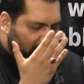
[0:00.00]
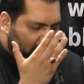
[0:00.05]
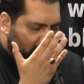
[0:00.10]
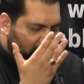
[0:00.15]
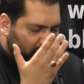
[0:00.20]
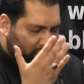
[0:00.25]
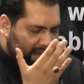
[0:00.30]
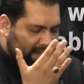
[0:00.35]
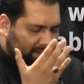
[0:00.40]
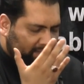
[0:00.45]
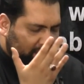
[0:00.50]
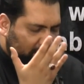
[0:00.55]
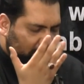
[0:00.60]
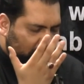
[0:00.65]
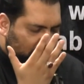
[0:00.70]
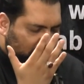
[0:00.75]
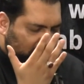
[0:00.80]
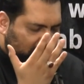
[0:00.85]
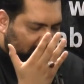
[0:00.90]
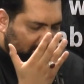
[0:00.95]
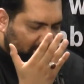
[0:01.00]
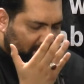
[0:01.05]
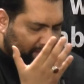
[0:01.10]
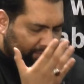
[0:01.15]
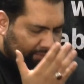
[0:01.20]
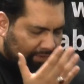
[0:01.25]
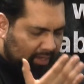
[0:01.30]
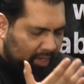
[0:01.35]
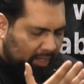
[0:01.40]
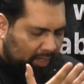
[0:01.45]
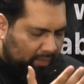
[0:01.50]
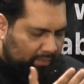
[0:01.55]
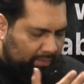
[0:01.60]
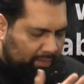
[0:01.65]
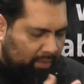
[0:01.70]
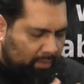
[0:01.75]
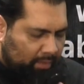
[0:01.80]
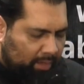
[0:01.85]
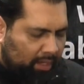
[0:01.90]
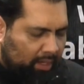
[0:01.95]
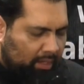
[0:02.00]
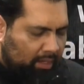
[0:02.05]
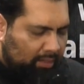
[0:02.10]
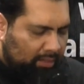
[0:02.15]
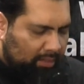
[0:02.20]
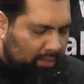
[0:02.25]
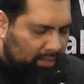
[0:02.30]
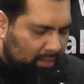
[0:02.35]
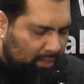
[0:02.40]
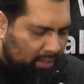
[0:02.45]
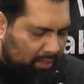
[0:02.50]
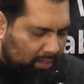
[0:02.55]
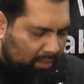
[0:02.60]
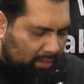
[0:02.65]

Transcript: strengthen the mustazafin all over the world,